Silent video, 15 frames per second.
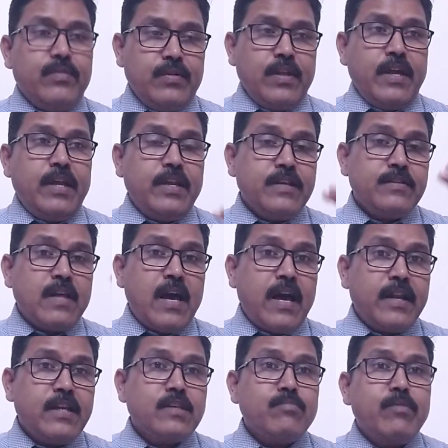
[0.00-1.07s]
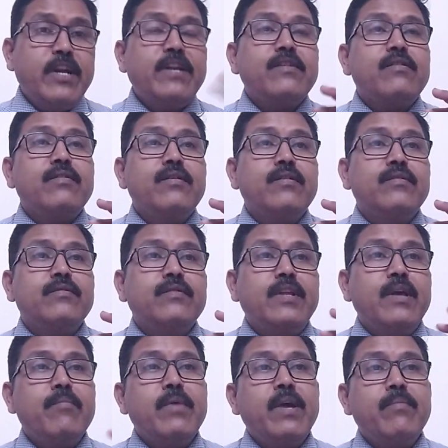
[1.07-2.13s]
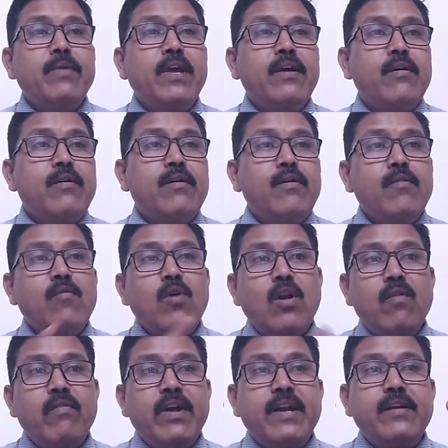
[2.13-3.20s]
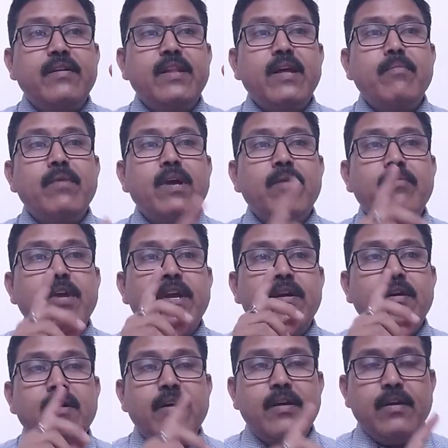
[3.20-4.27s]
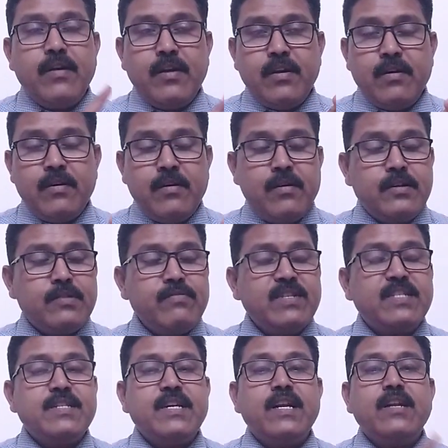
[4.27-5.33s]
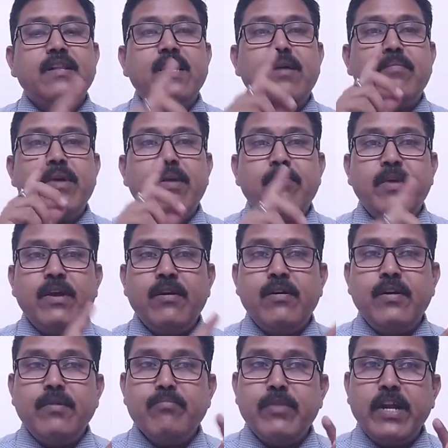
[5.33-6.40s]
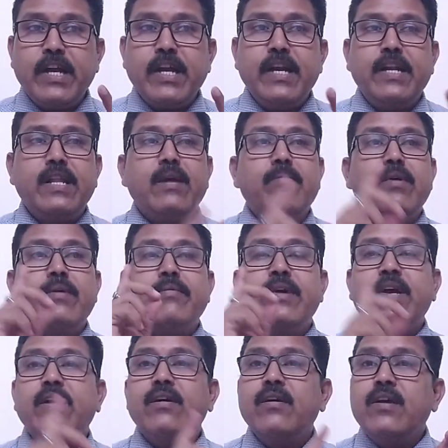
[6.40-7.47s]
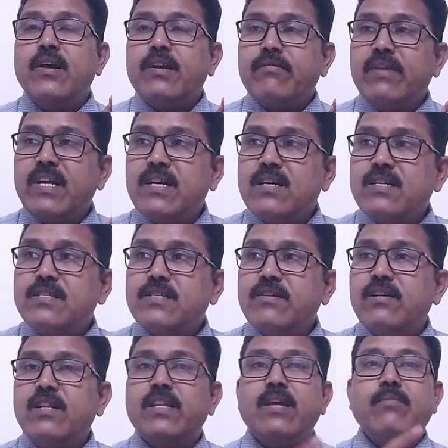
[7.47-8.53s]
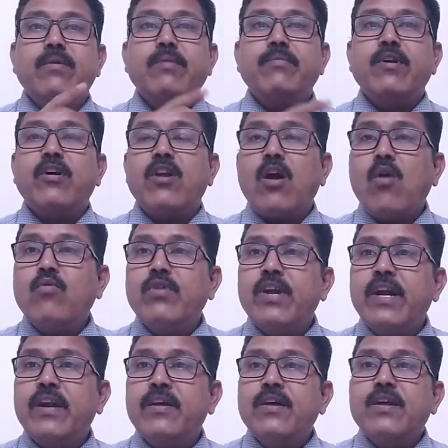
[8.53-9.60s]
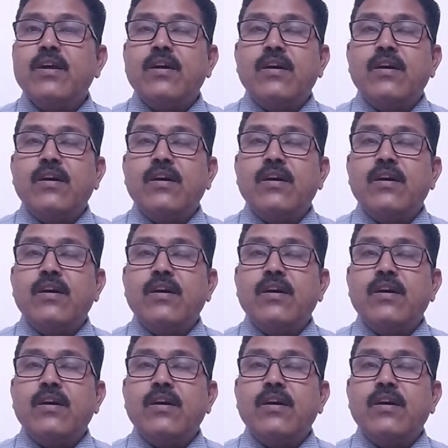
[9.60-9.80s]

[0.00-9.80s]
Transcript: there is the arrangement. They may be a valvate, they may be twisted, they may be a imbricate, they may be a quincunxal, they may be a rounded.